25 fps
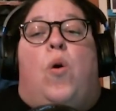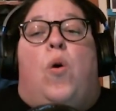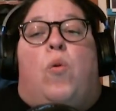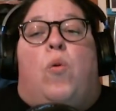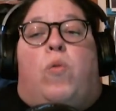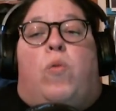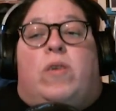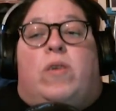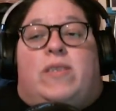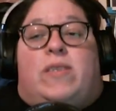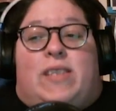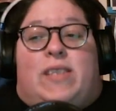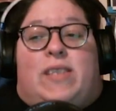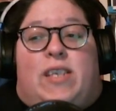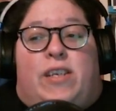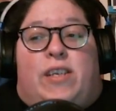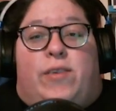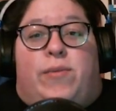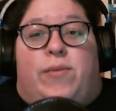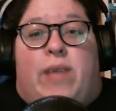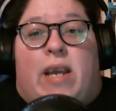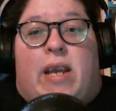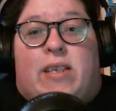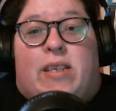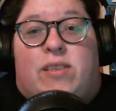We'll see
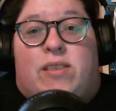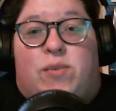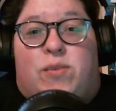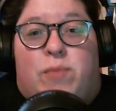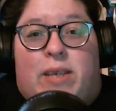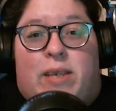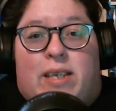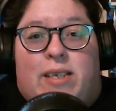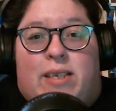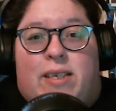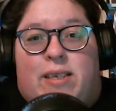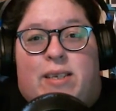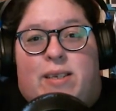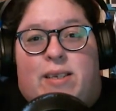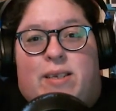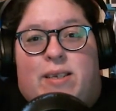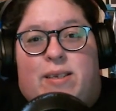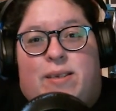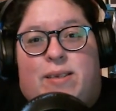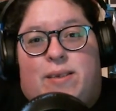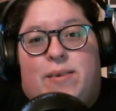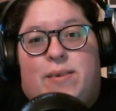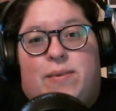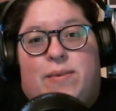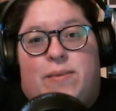you next week.
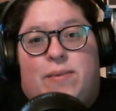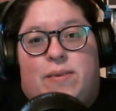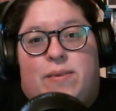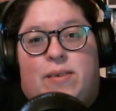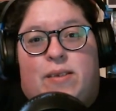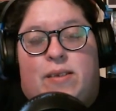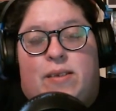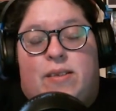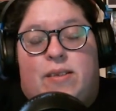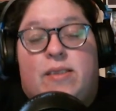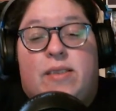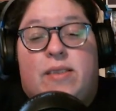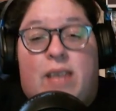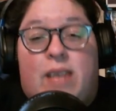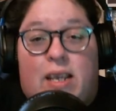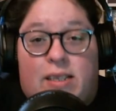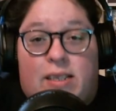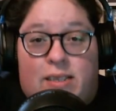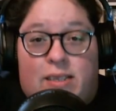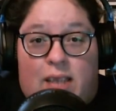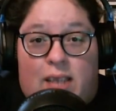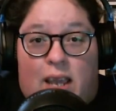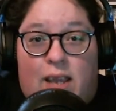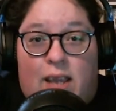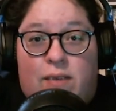Stay
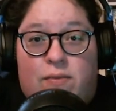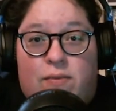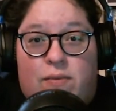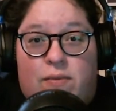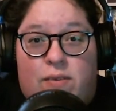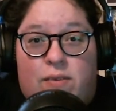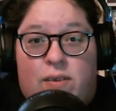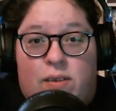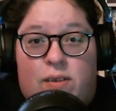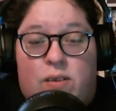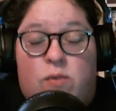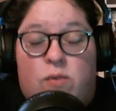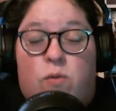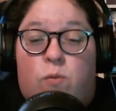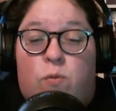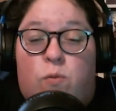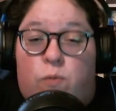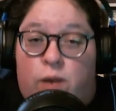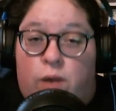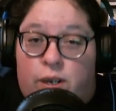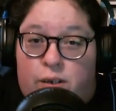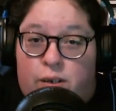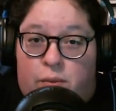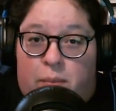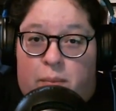safe,
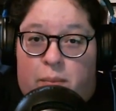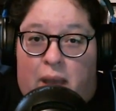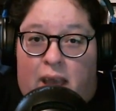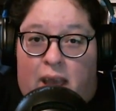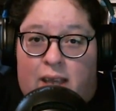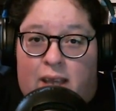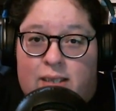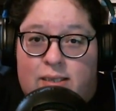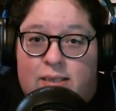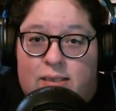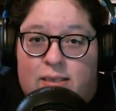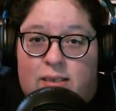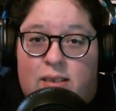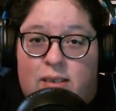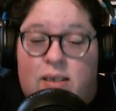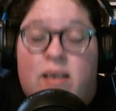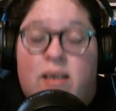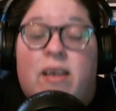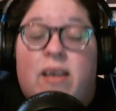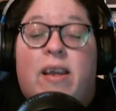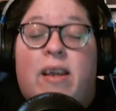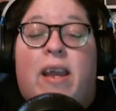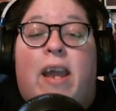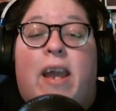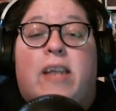wear your mask,
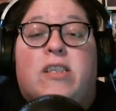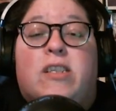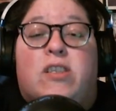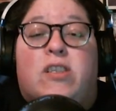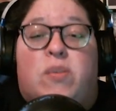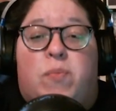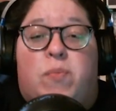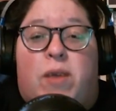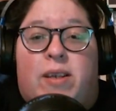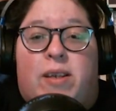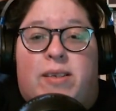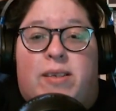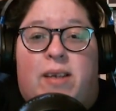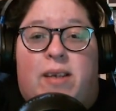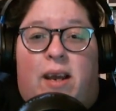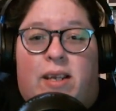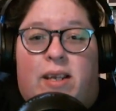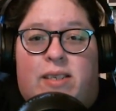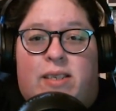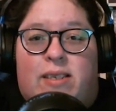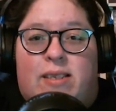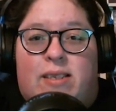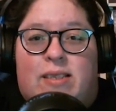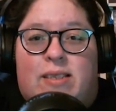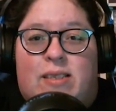and spread
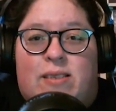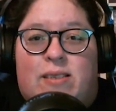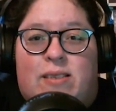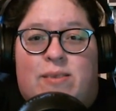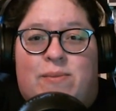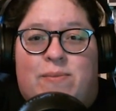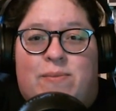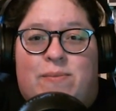kindness.